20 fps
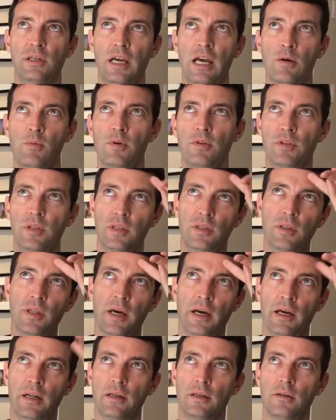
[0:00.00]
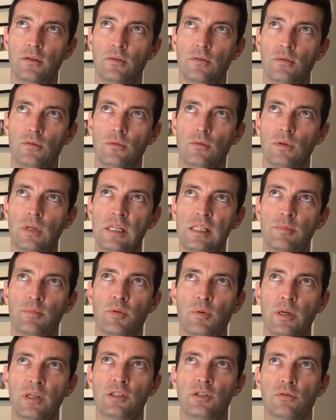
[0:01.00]
and within that
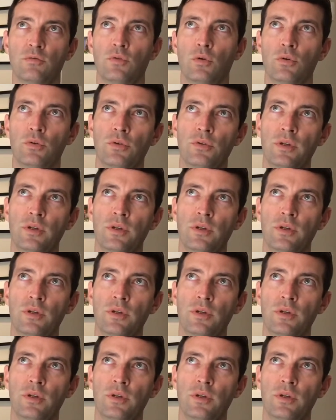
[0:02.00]
Inspiration folder,